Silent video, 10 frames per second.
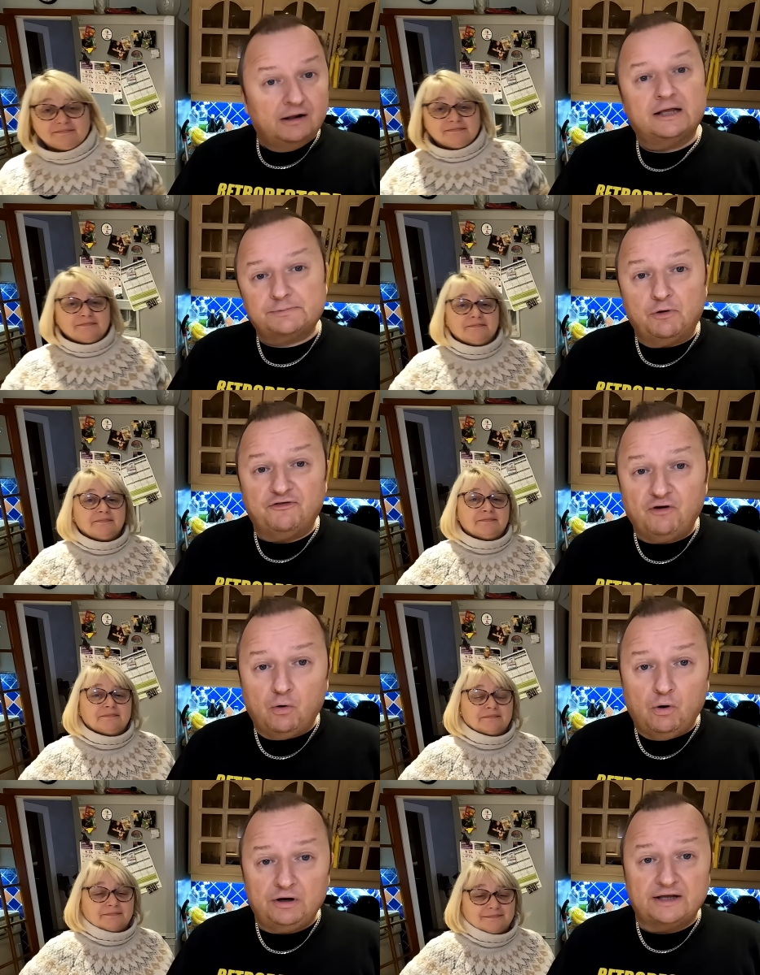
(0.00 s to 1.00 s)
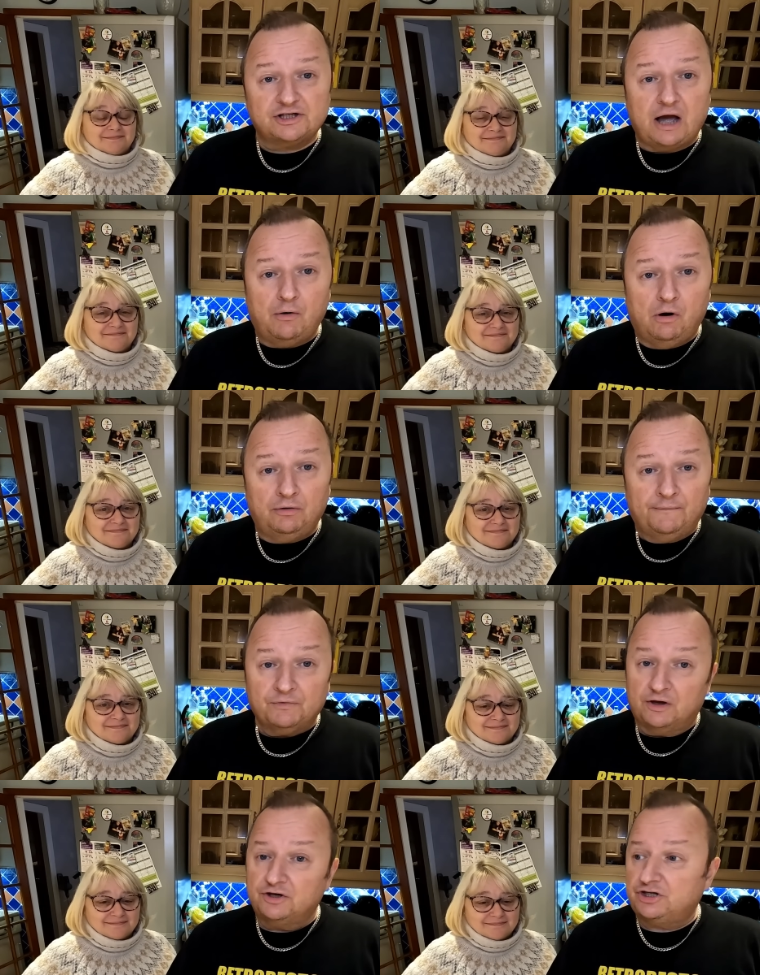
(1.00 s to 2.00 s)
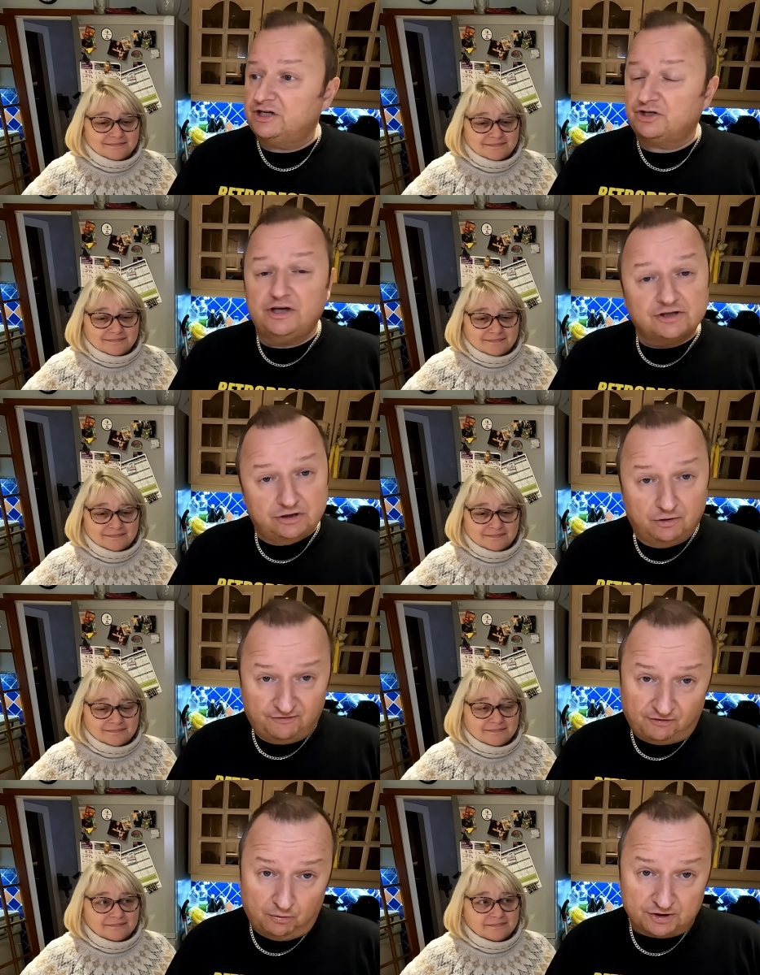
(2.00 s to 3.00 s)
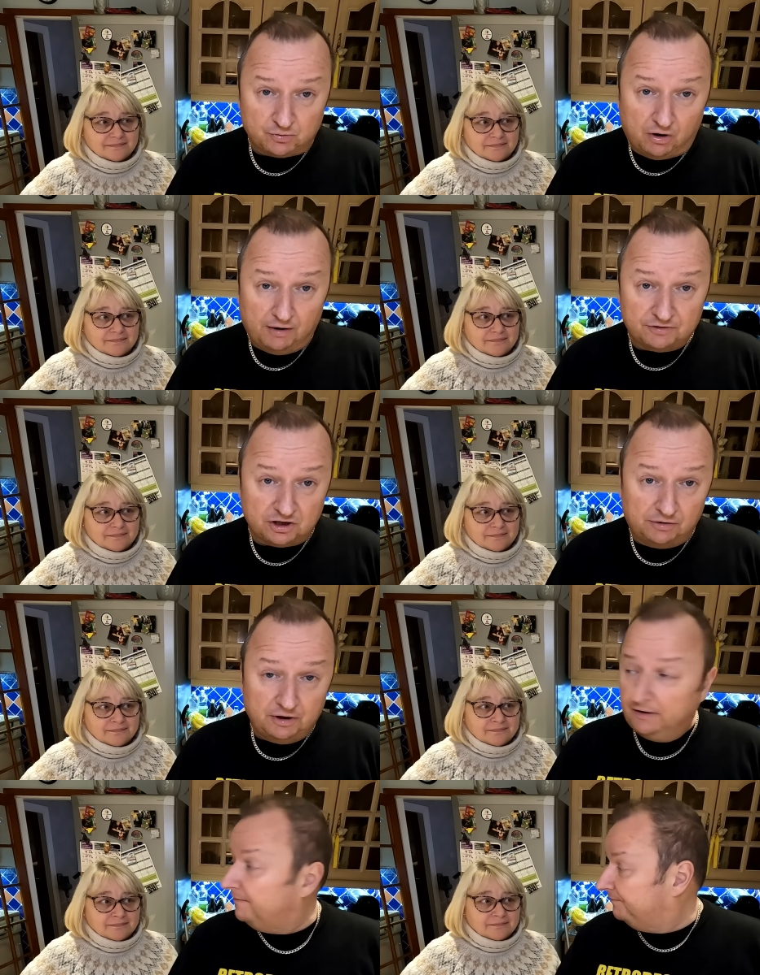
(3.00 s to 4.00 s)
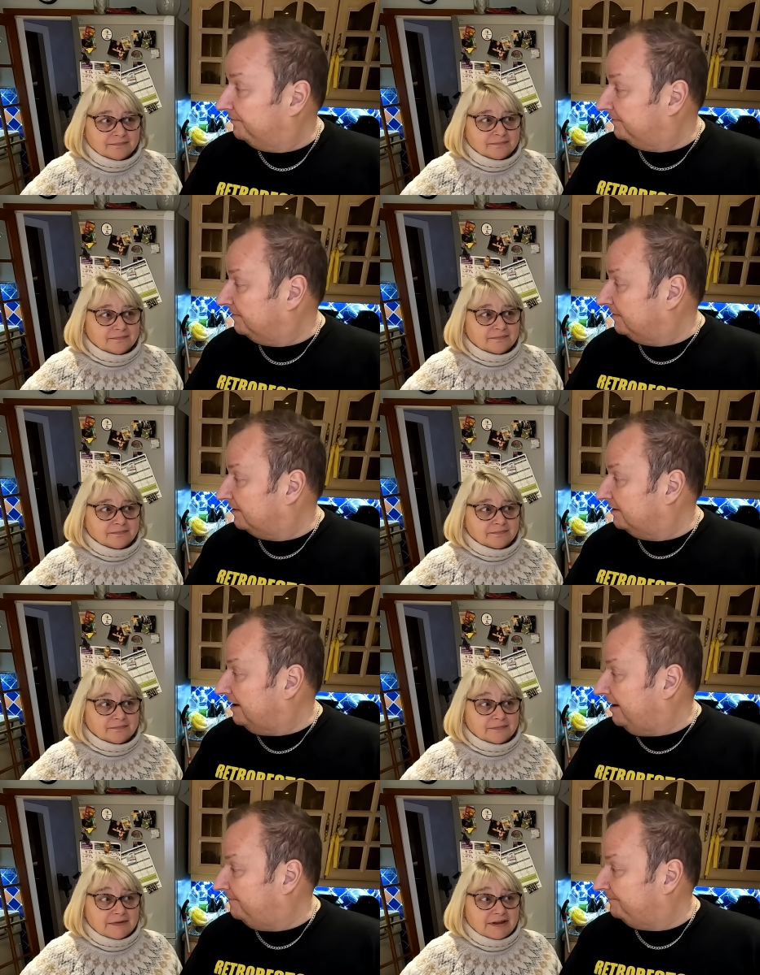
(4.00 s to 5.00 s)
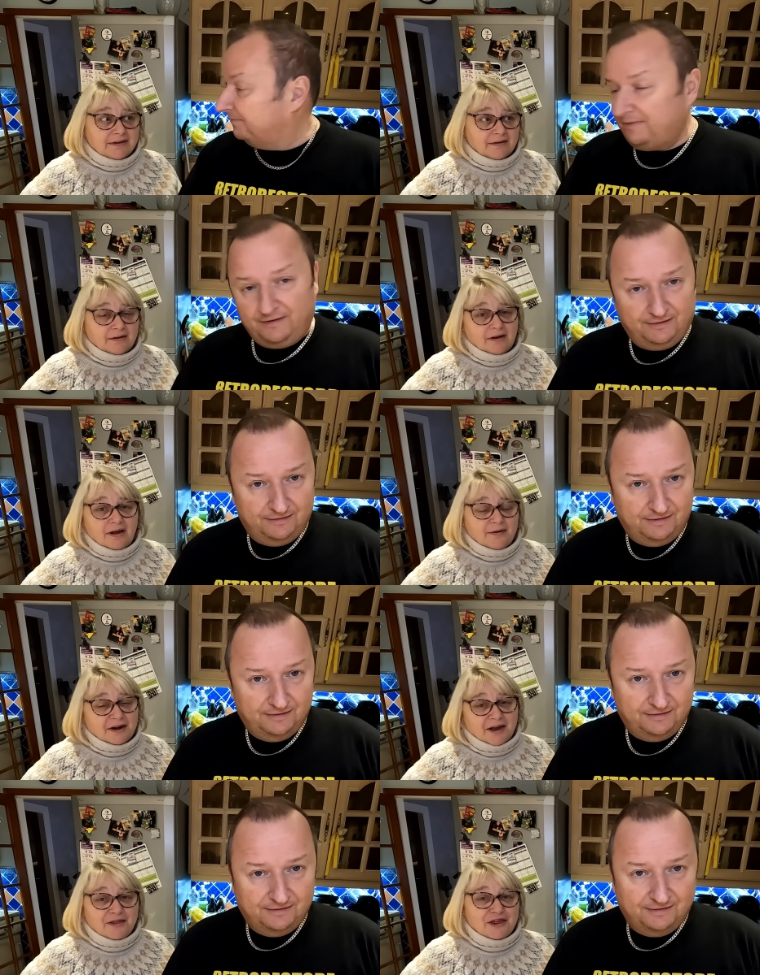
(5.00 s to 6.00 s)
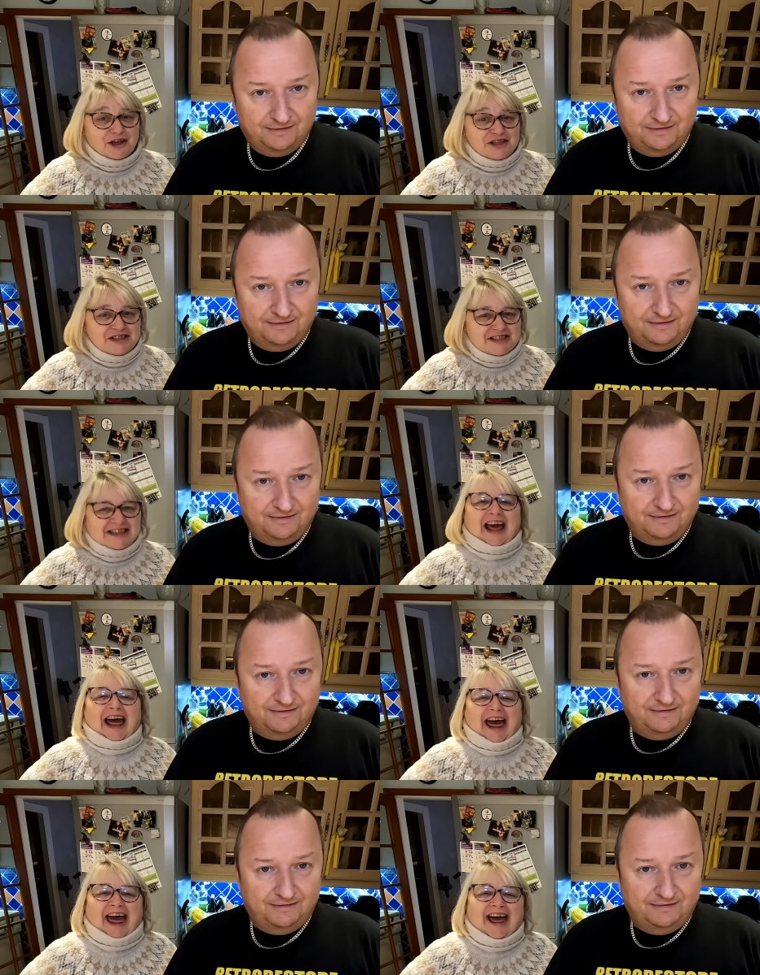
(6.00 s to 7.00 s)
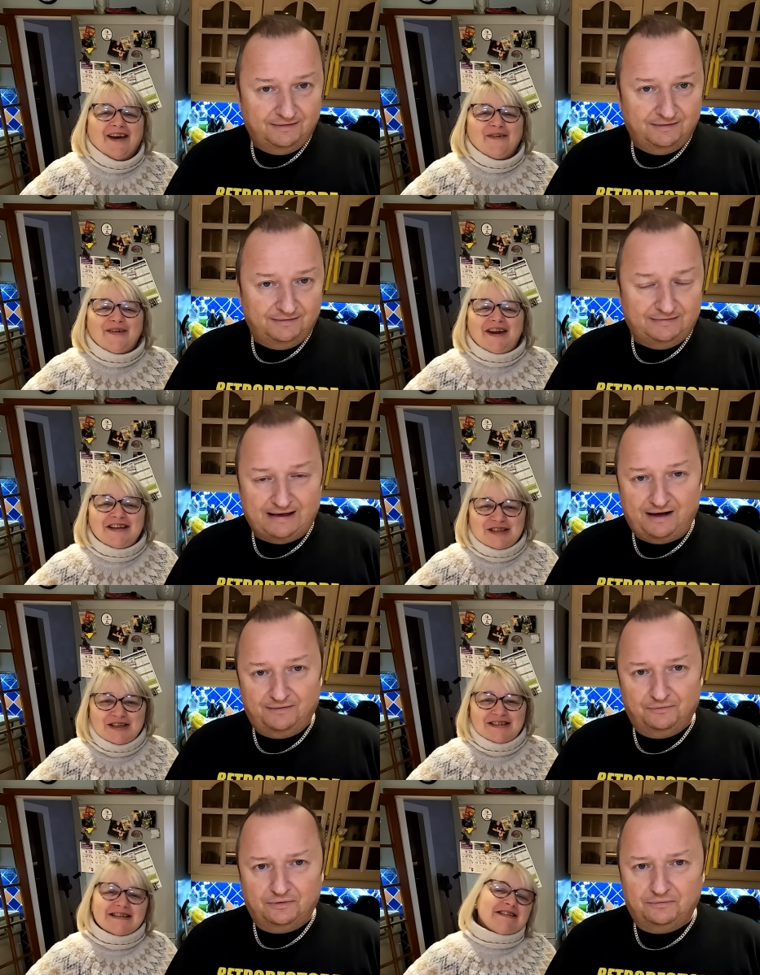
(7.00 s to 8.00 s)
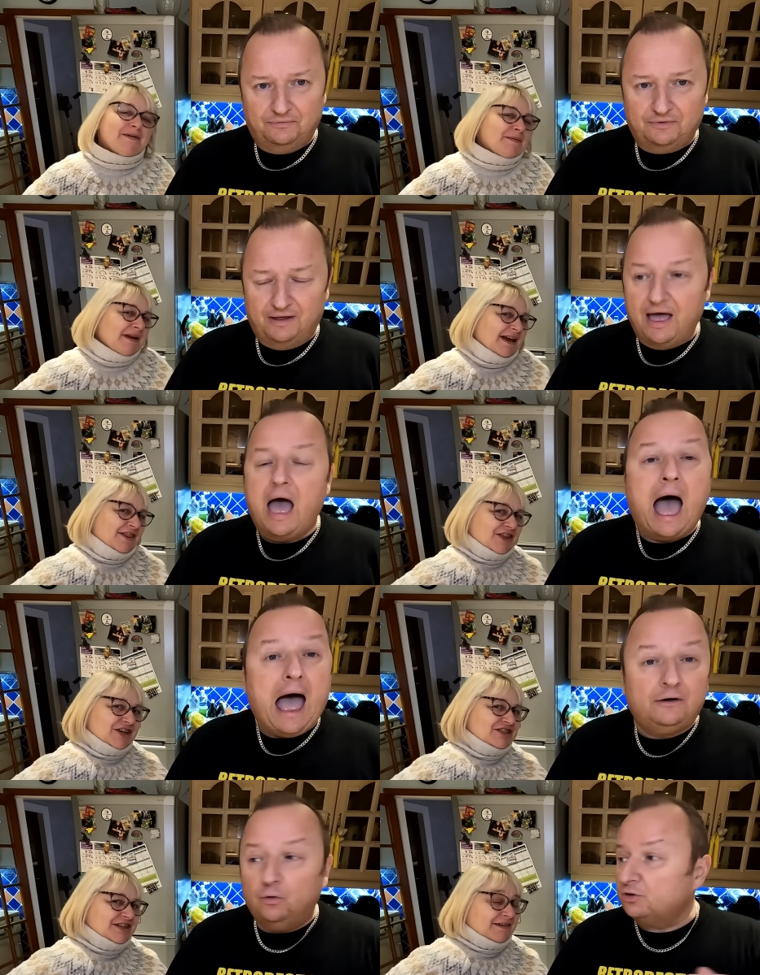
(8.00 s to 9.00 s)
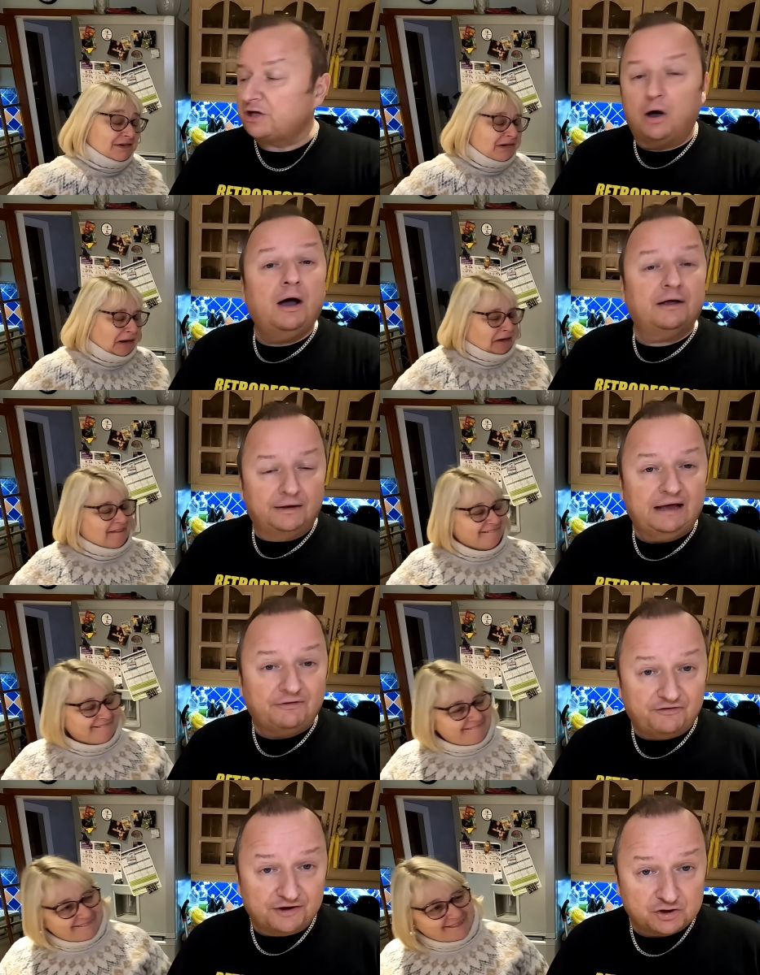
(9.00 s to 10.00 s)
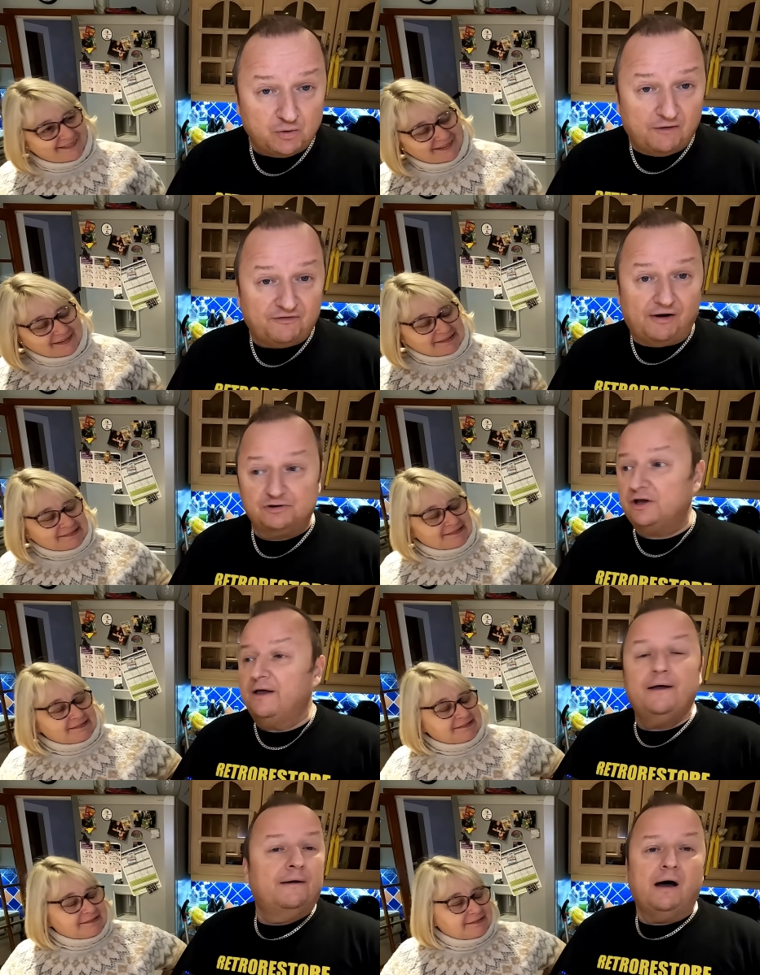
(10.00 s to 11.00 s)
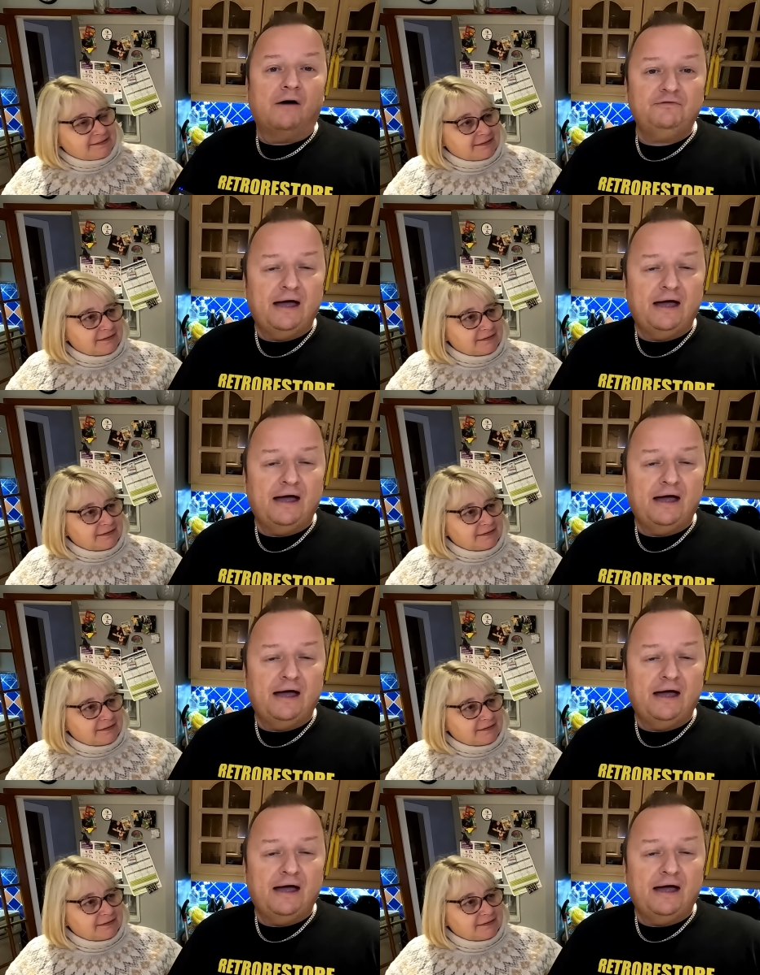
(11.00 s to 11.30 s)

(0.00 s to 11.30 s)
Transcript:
Speaker 1: let's move forward let's go on 60 is the new 40 is what i'll say yeah
Speaker 2: i'm gonna go 30s when I turn 60, I'm going to be like a 30. And
Speaker 1: also, another thing as well, folks, I've